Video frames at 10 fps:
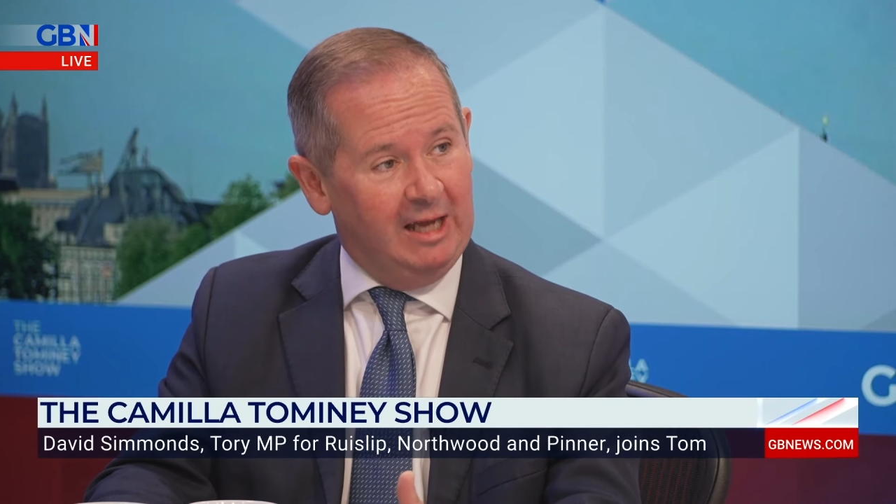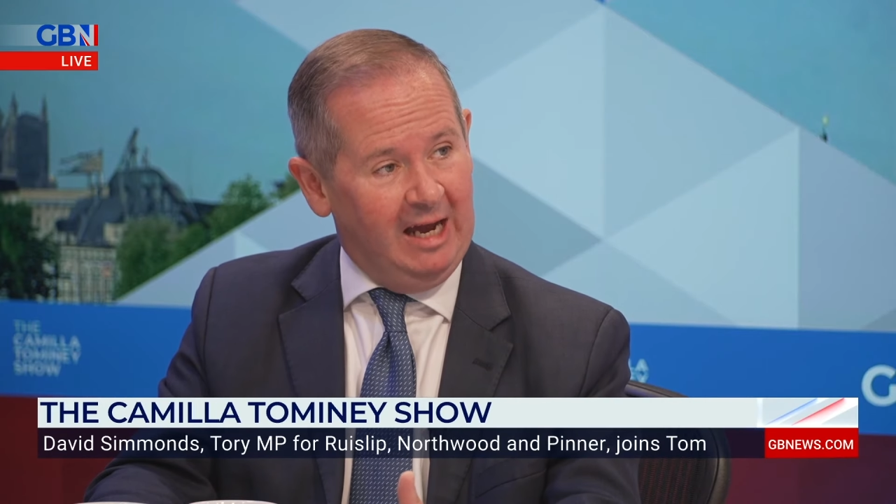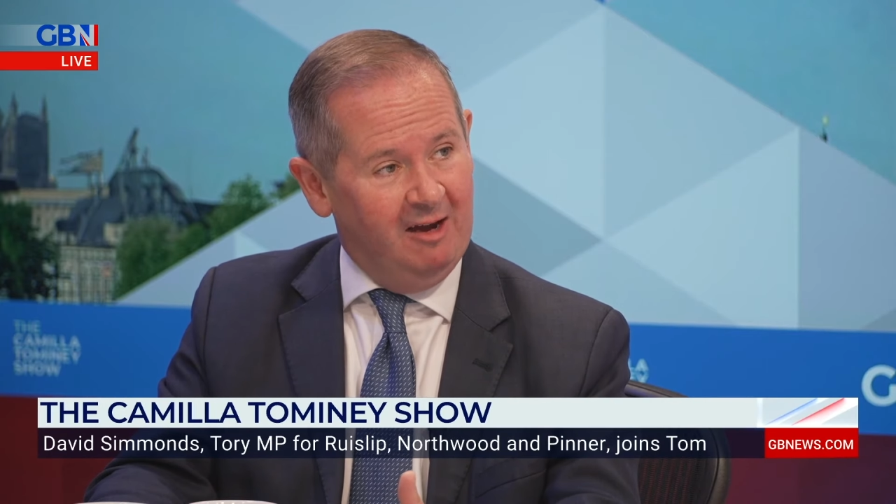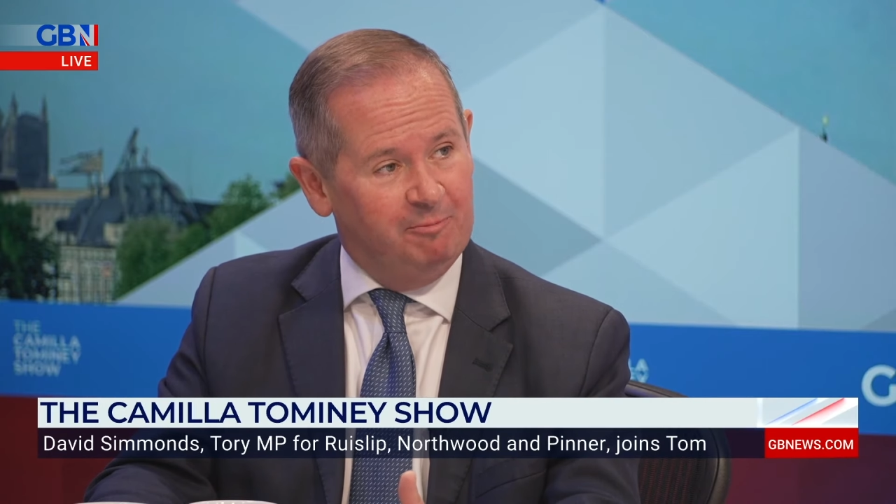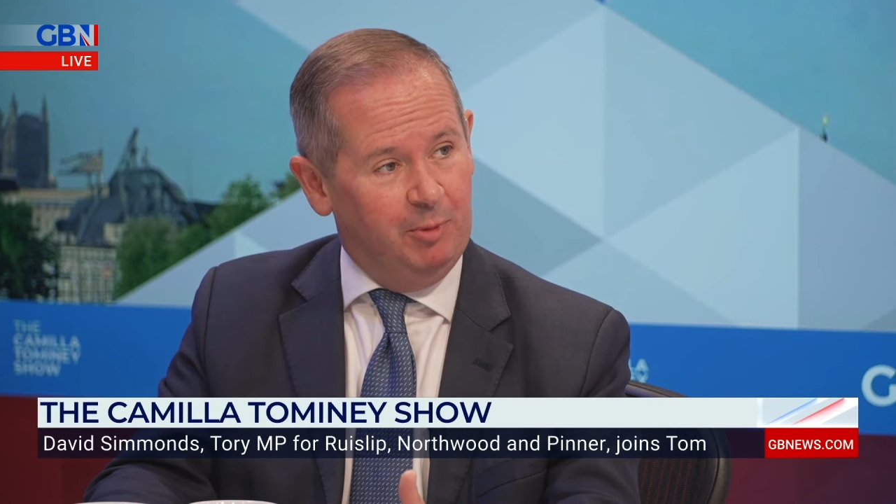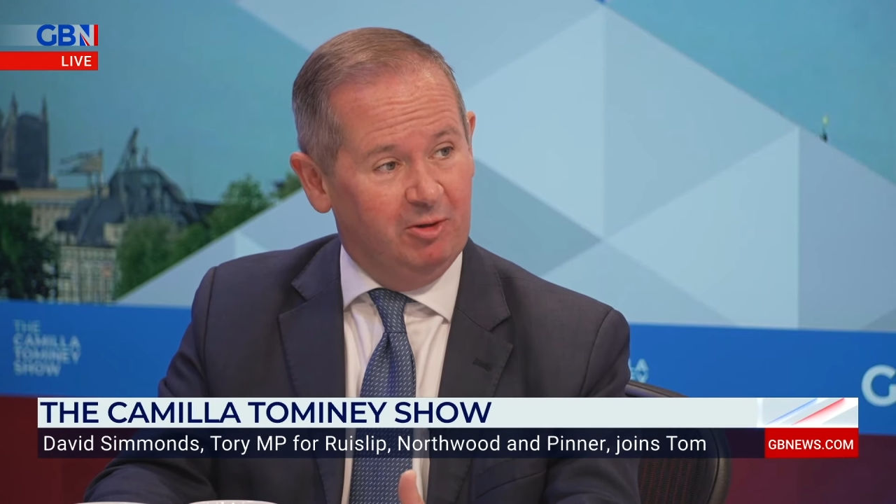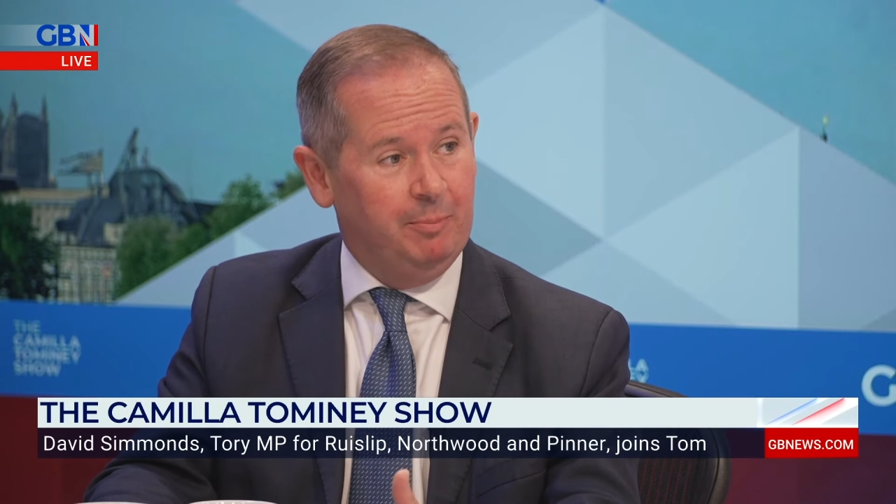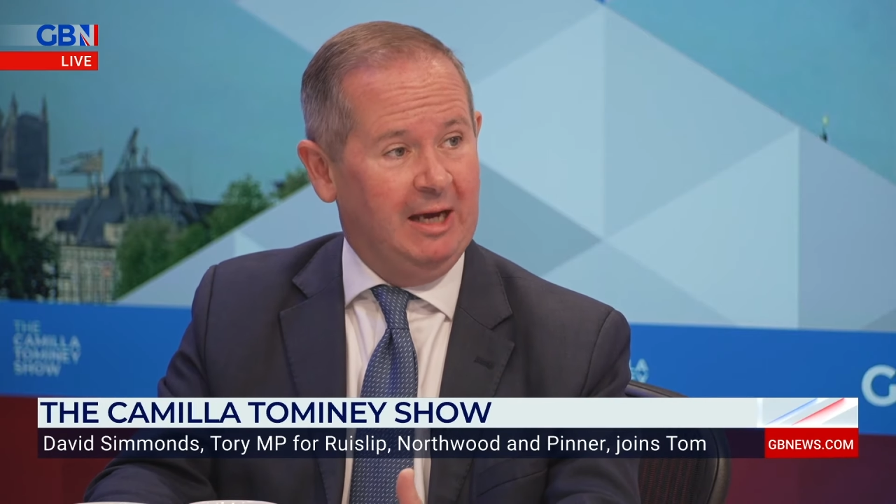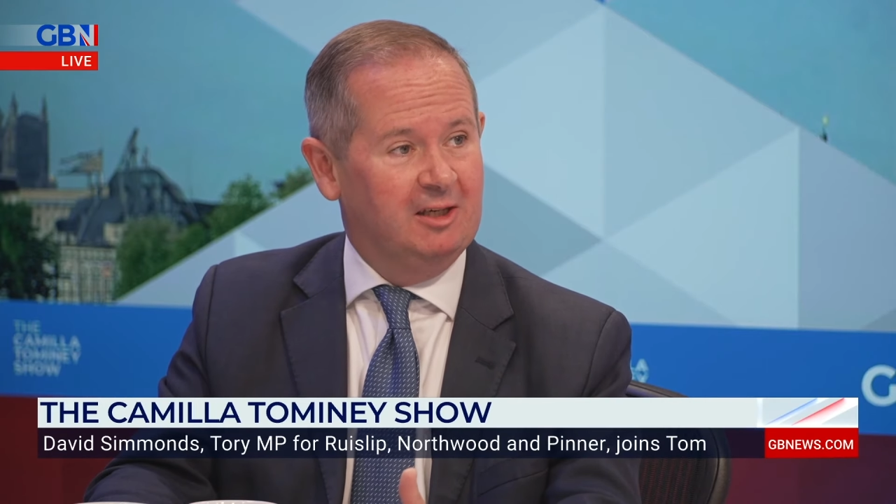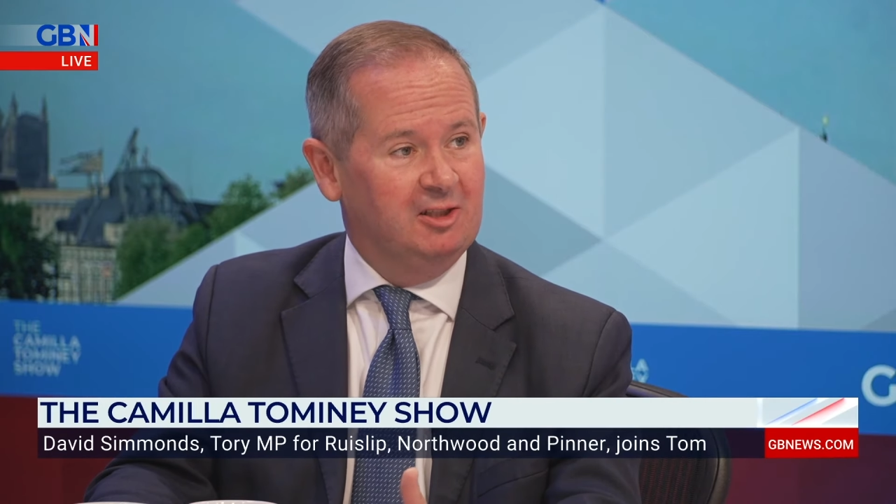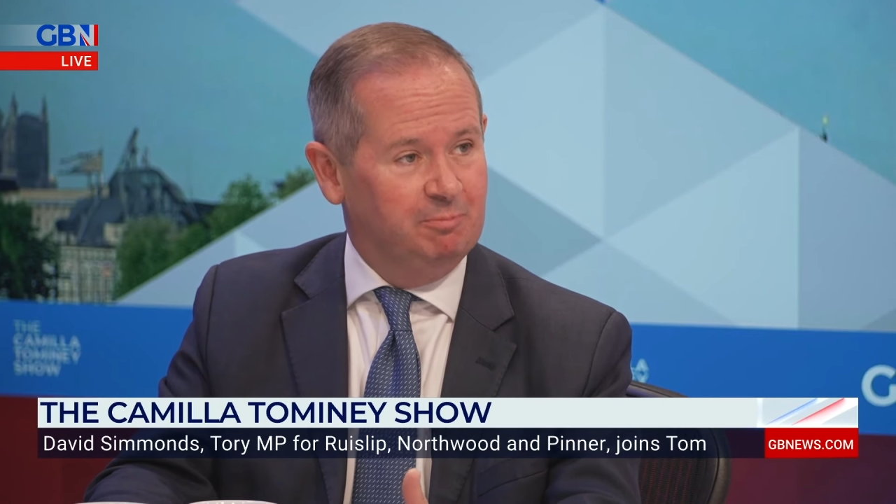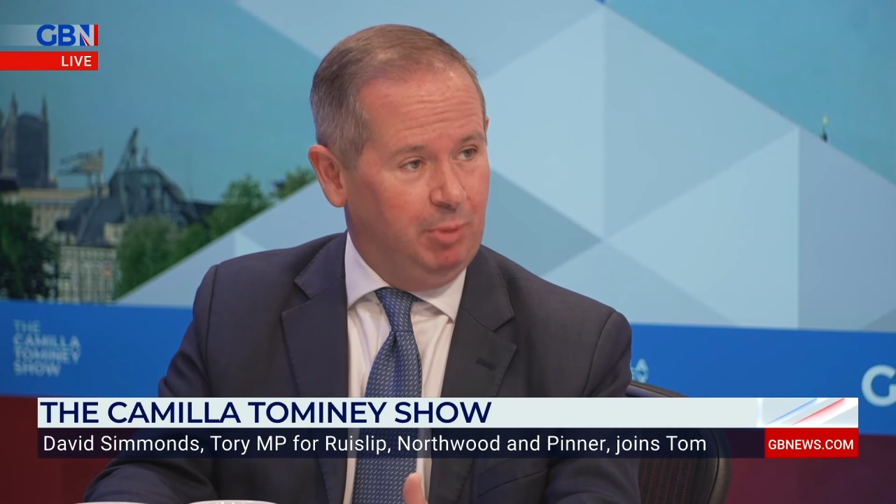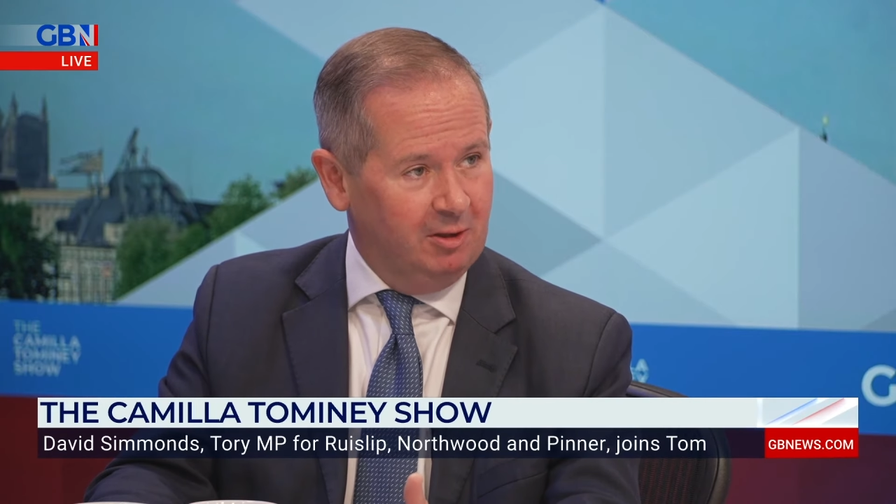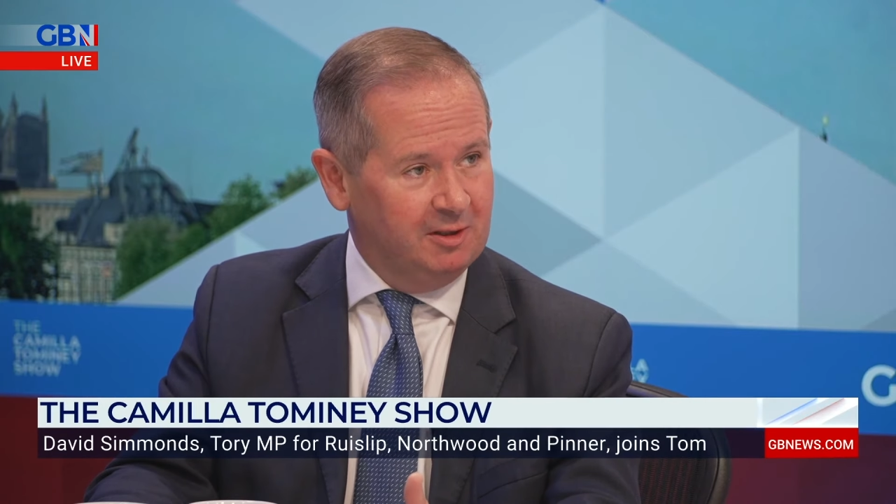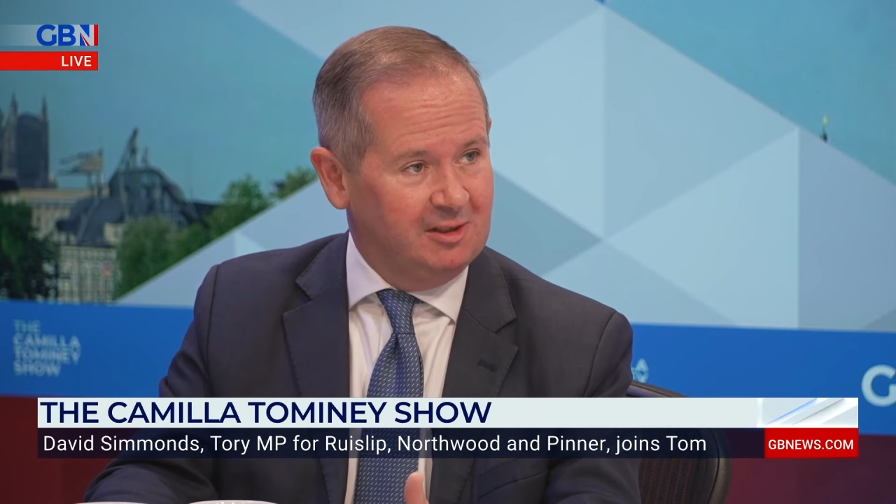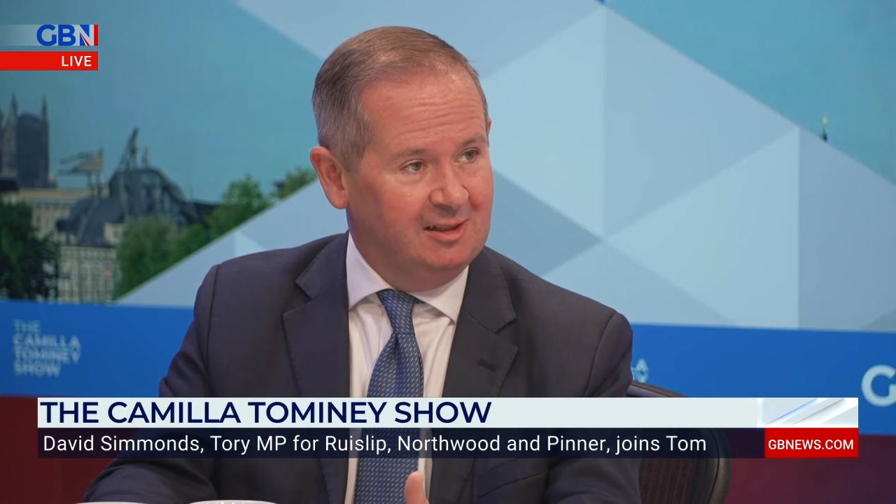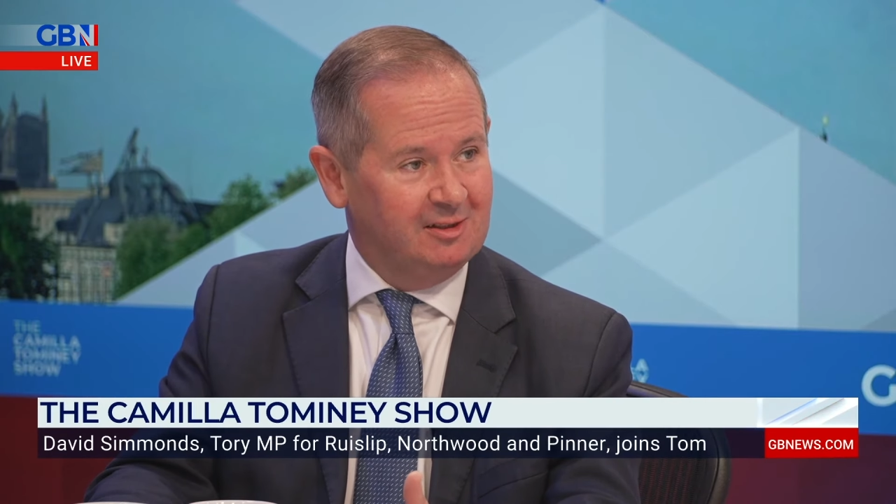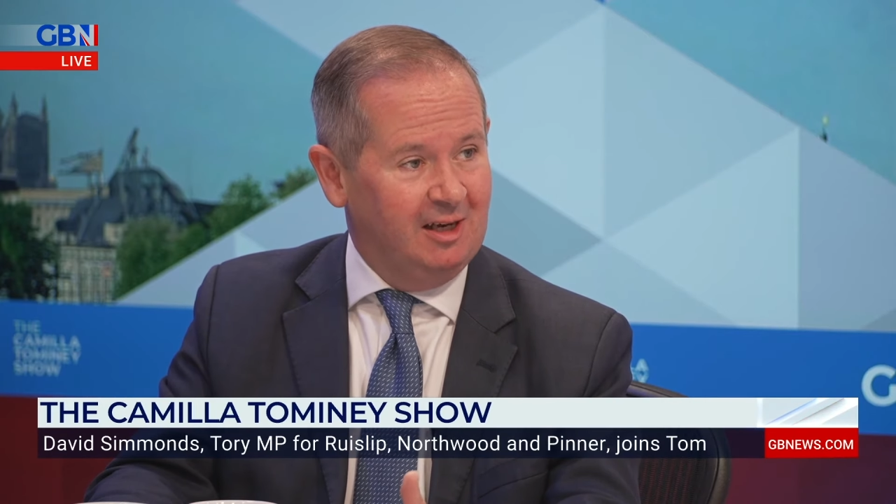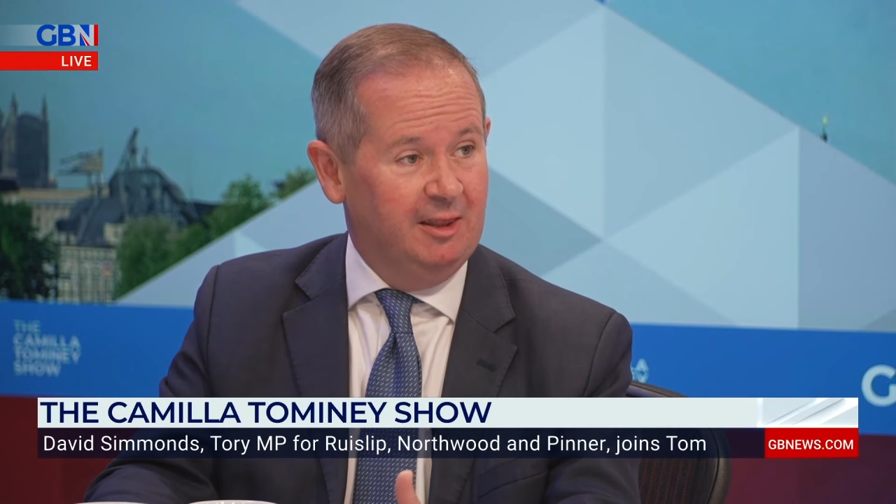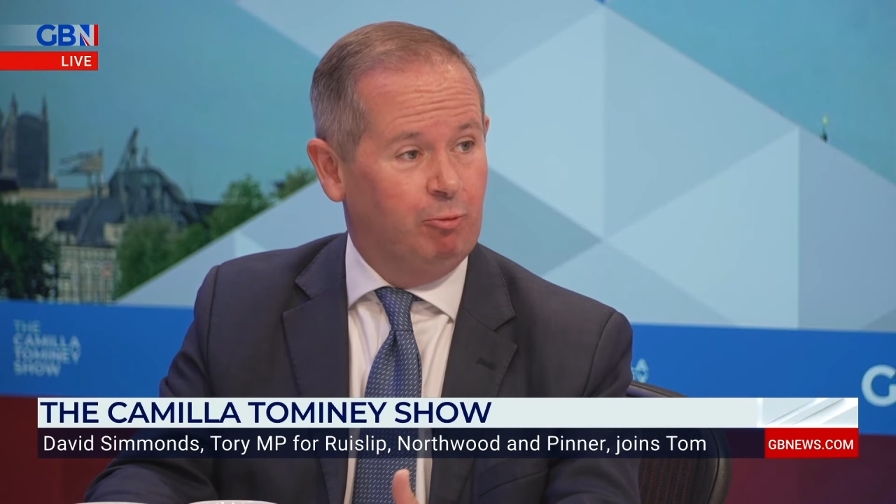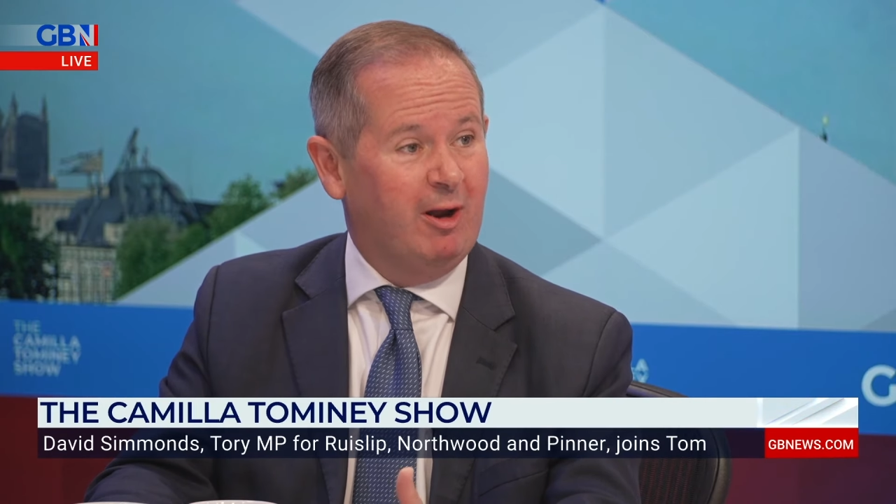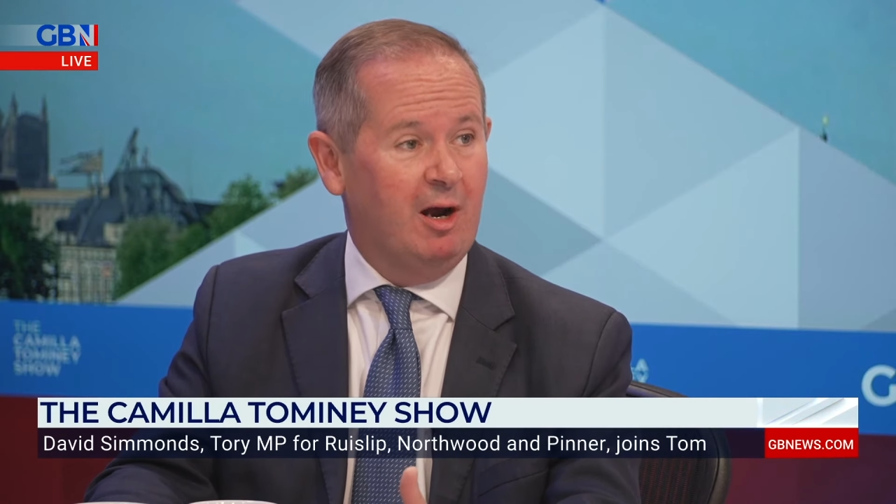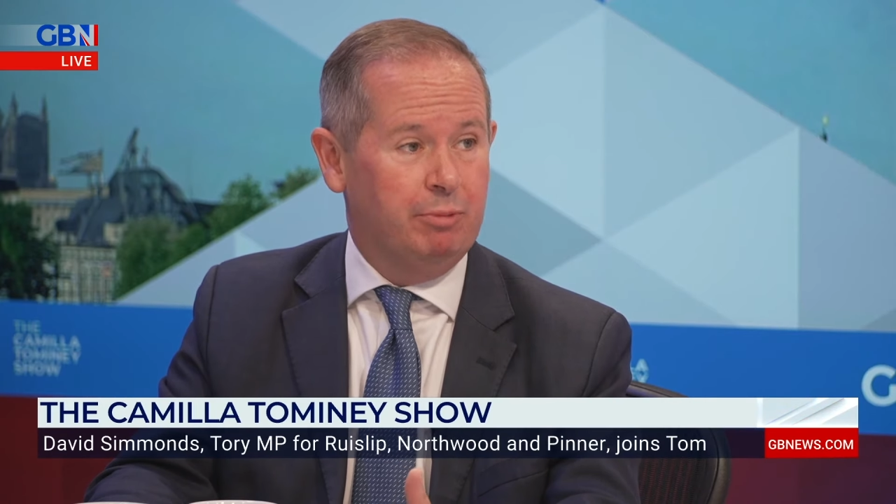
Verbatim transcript: so that we have both a package of policies